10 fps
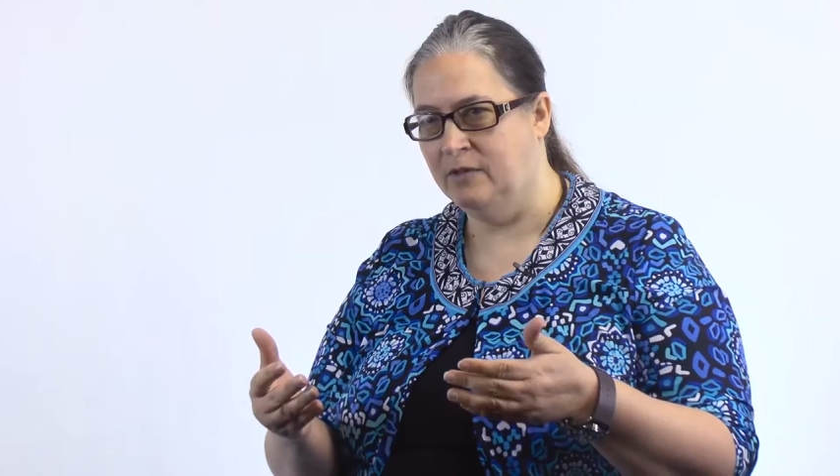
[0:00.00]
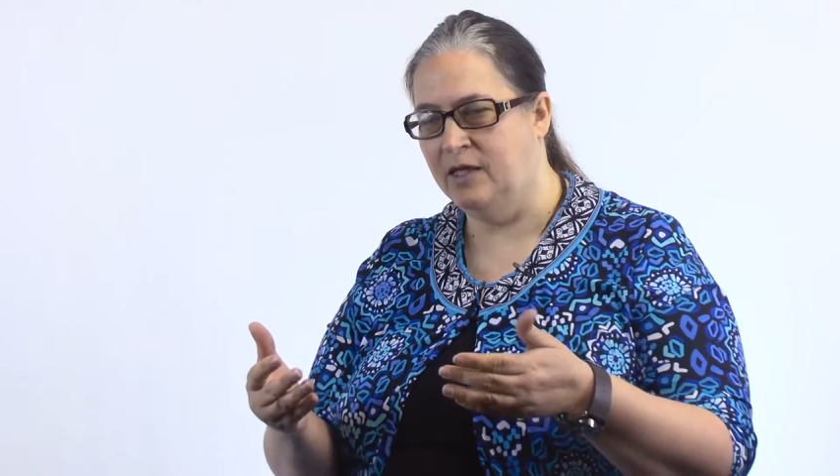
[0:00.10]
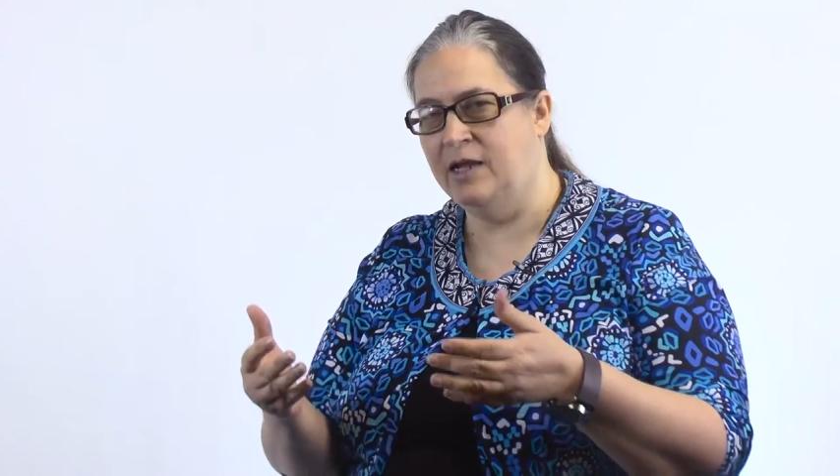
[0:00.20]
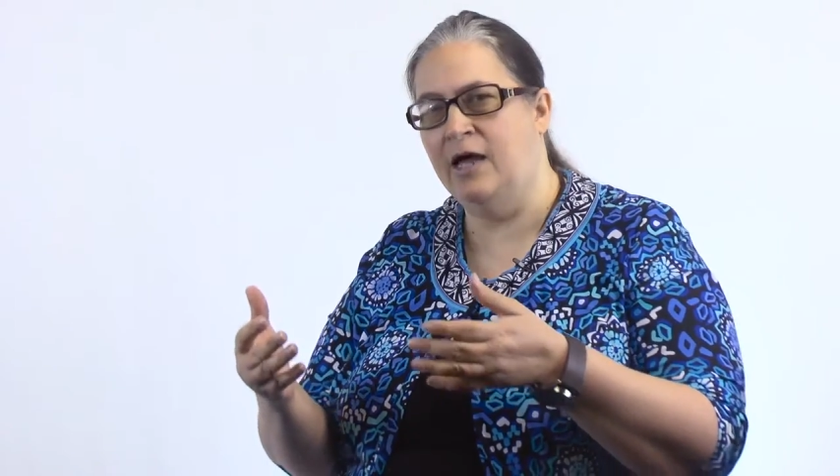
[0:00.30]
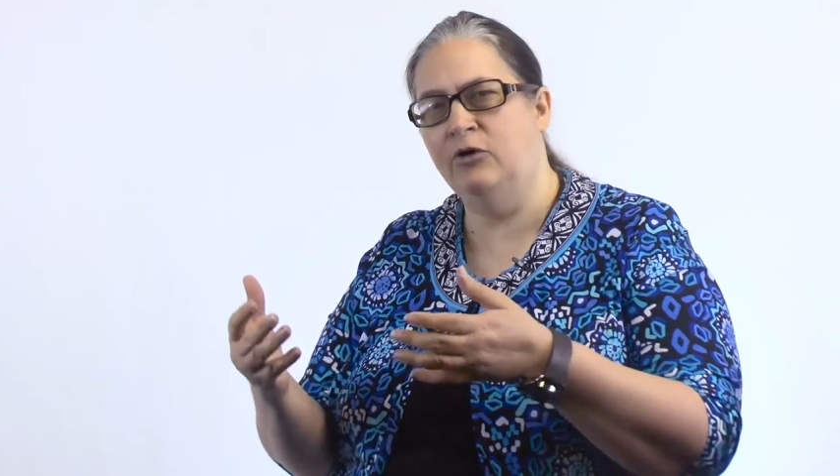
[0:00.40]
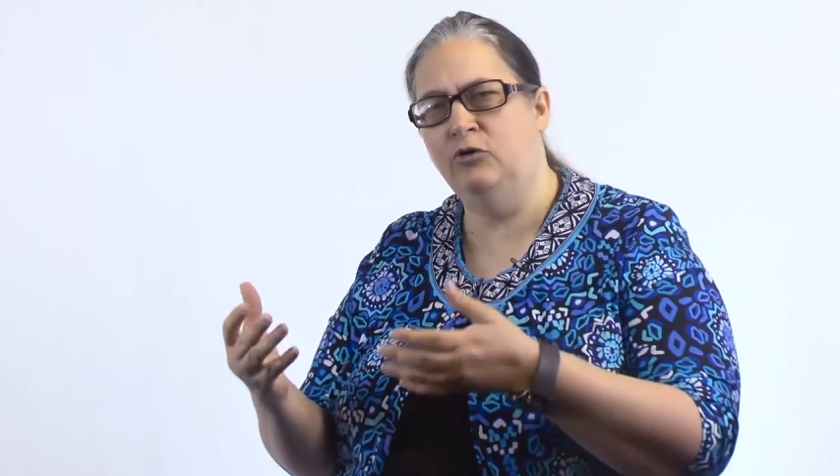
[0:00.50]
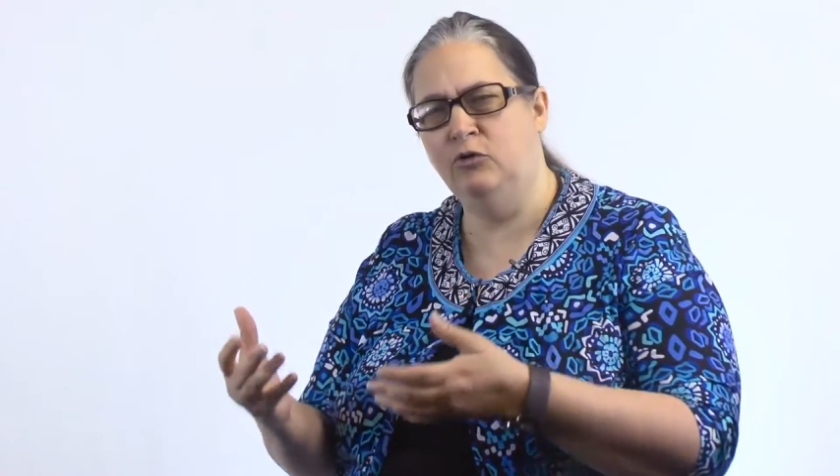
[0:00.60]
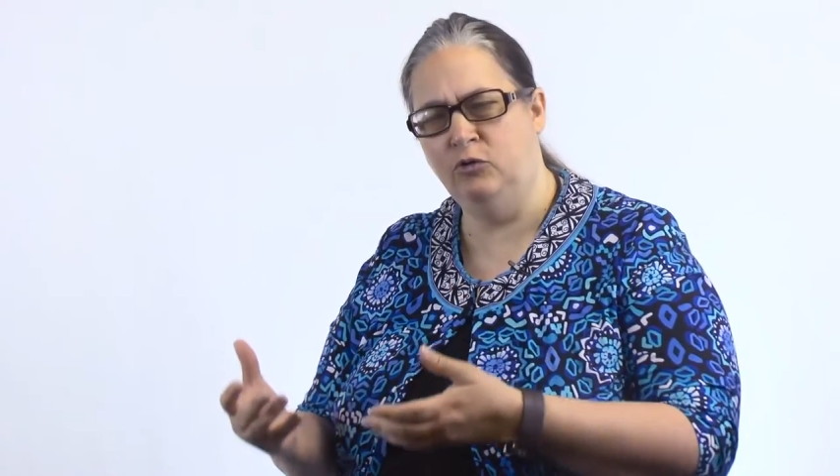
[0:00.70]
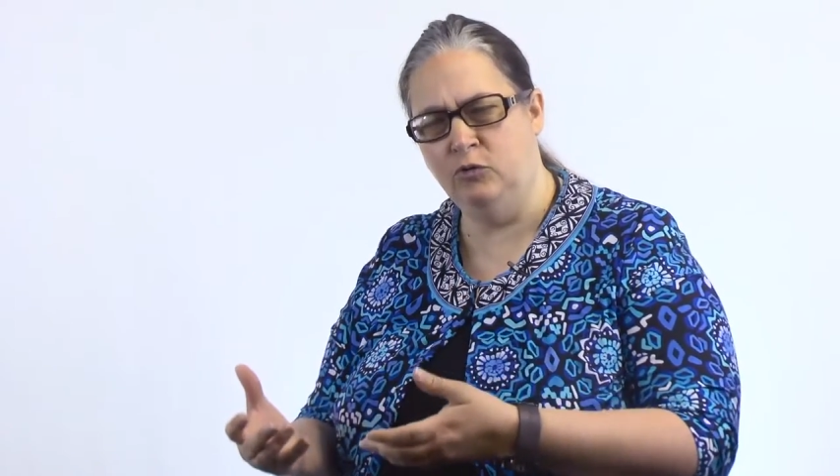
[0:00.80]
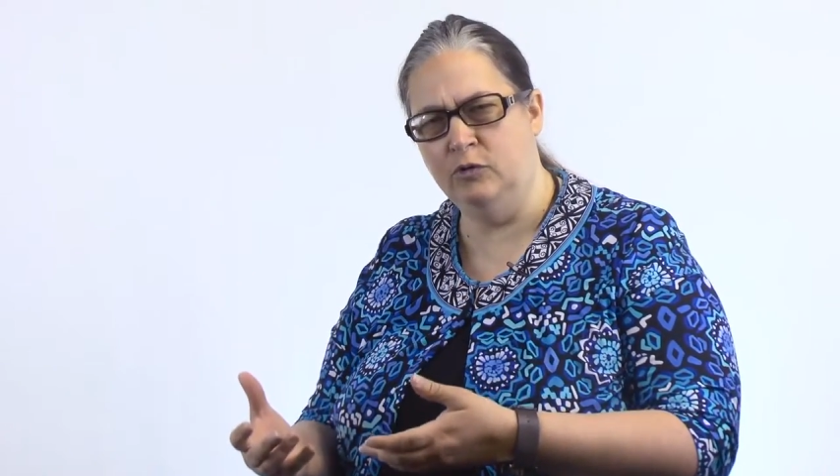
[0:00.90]
and how you do
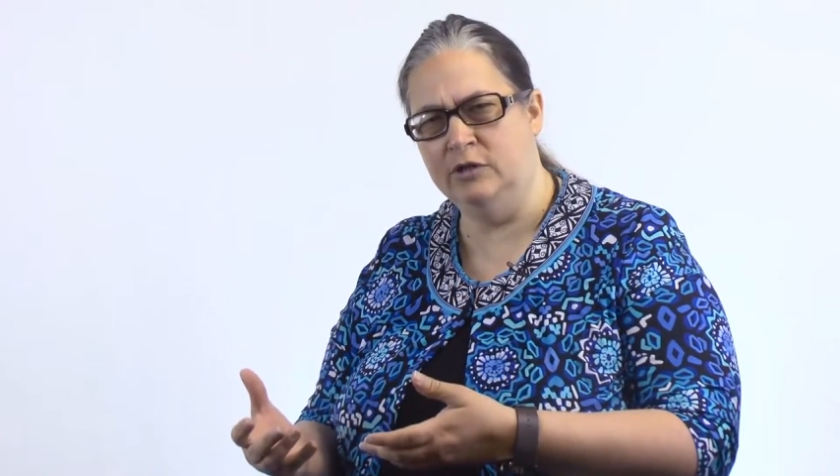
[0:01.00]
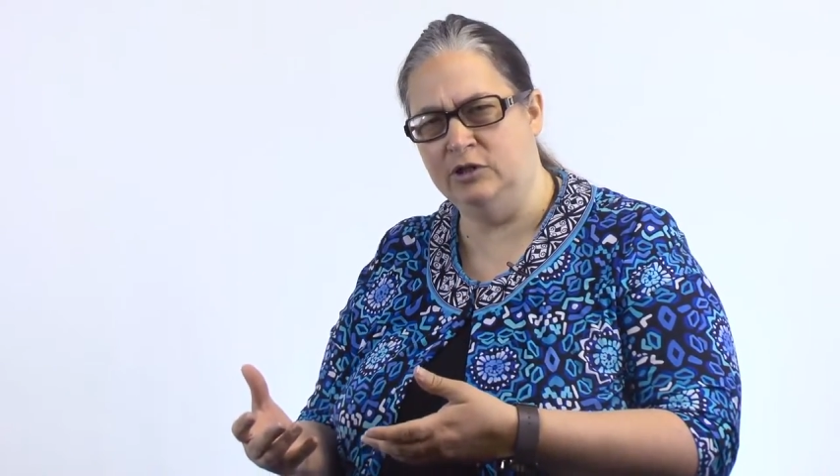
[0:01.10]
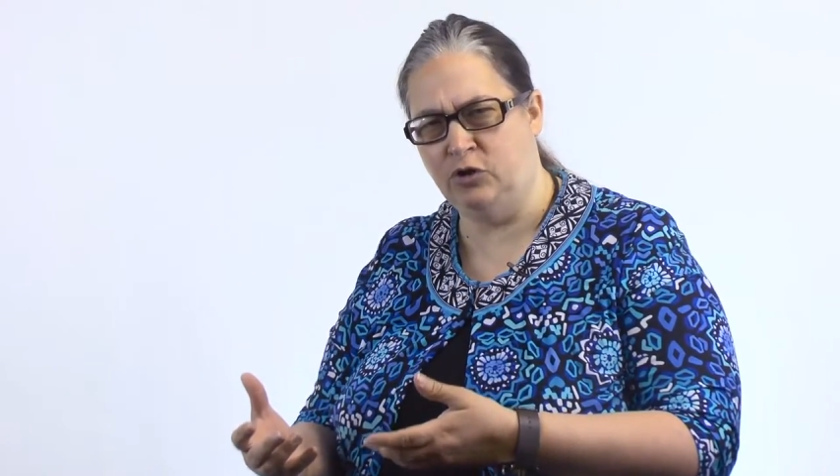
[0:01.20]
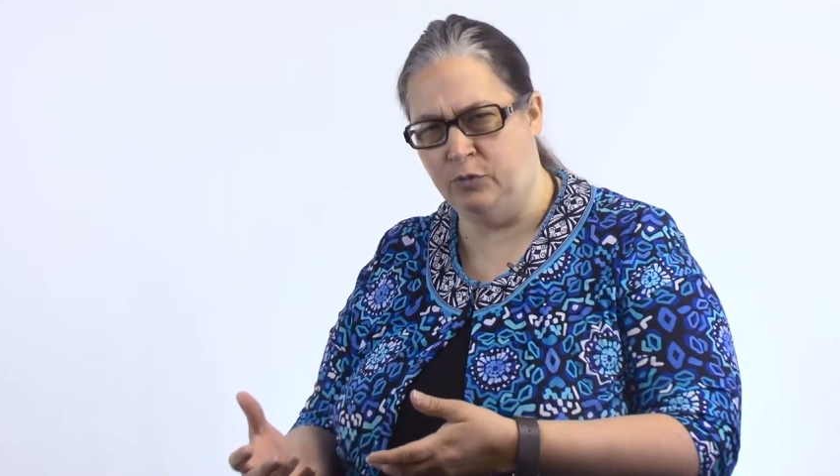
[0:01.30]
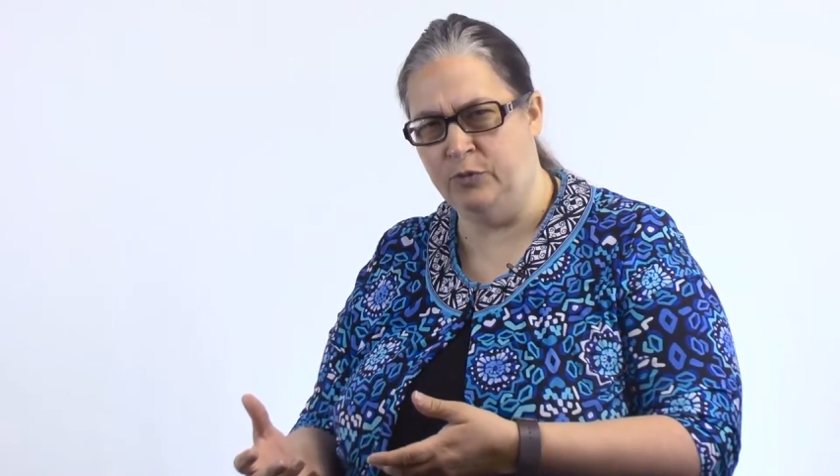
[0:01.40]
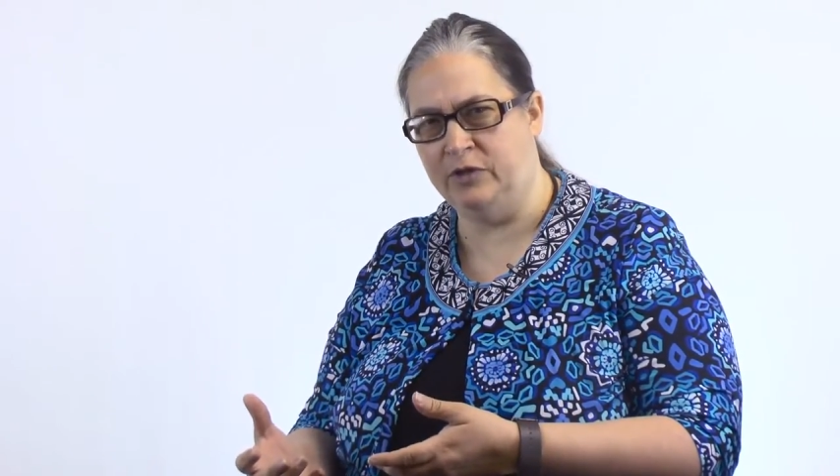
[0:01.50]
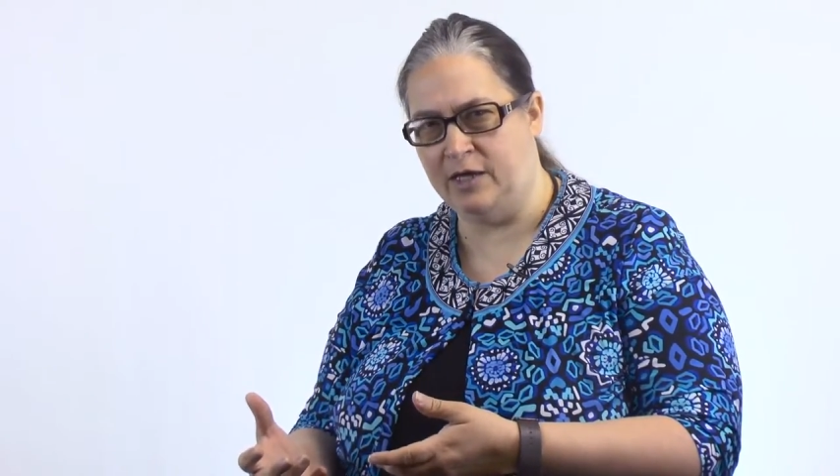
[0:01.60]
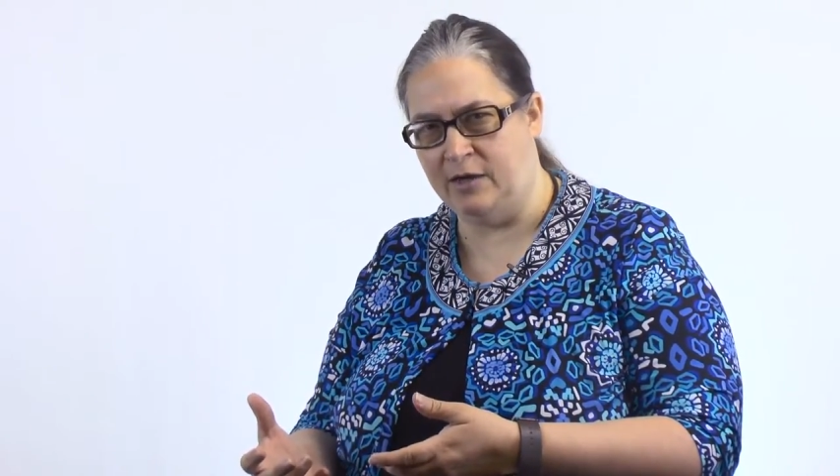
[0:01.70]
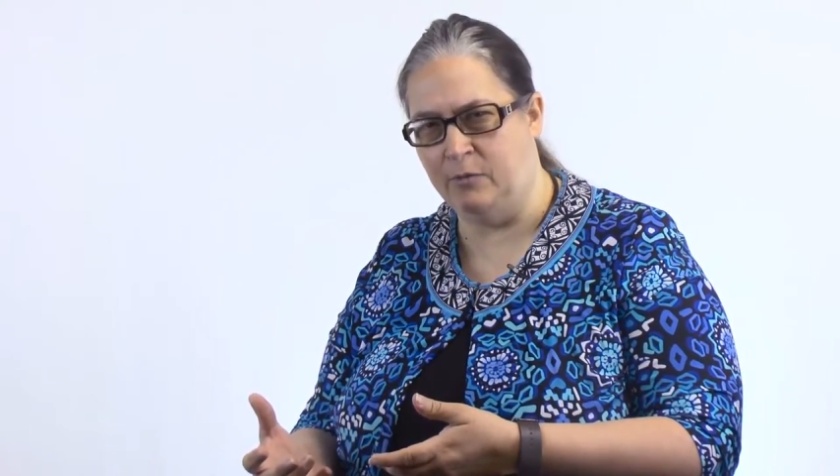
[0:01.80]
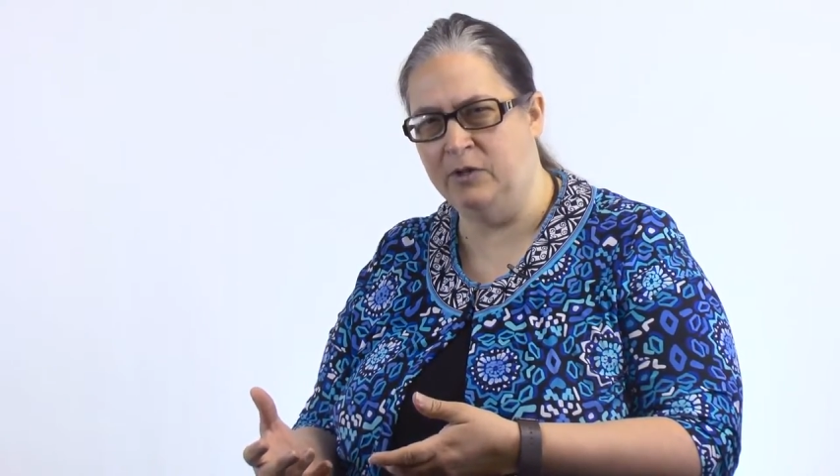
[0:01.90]
you interpret that.